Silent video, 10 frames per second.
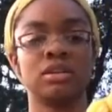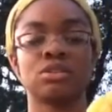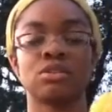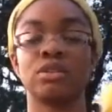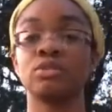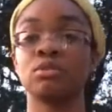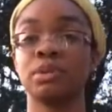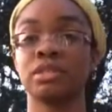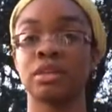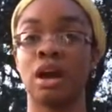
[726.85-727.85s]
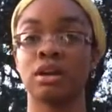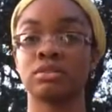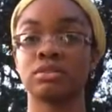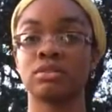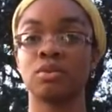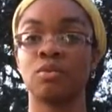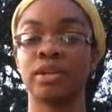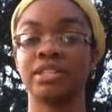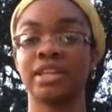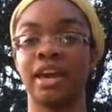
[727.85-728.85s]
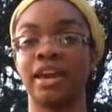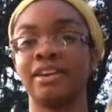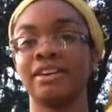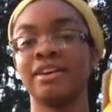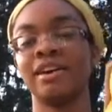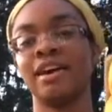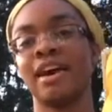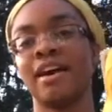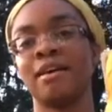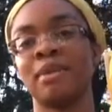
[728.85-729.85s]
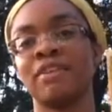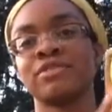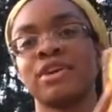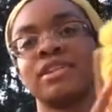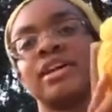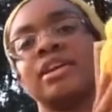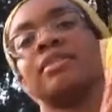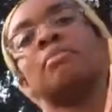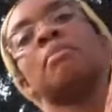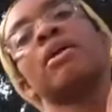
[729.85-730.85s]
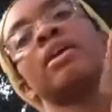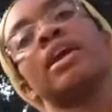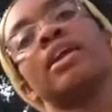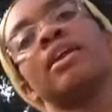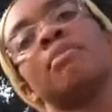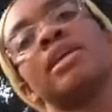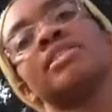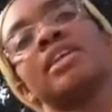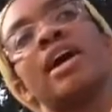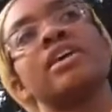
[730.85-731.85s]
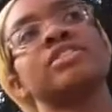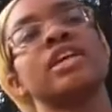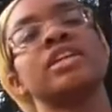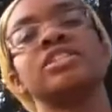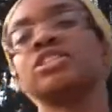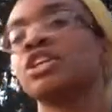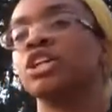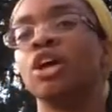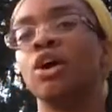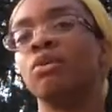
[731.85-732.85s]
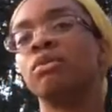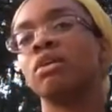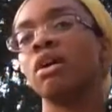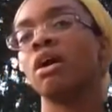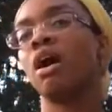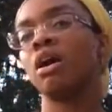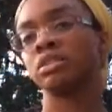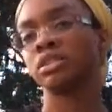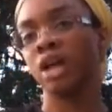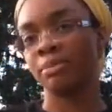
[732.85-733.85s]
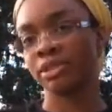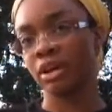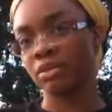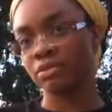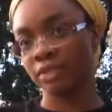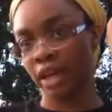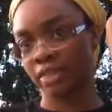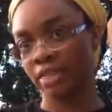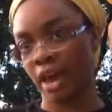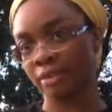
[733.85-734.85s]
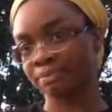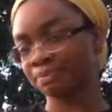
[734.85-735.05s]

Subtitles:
So these will be socks one day after I let it marinate in my stash and just glow on the top shelf like that.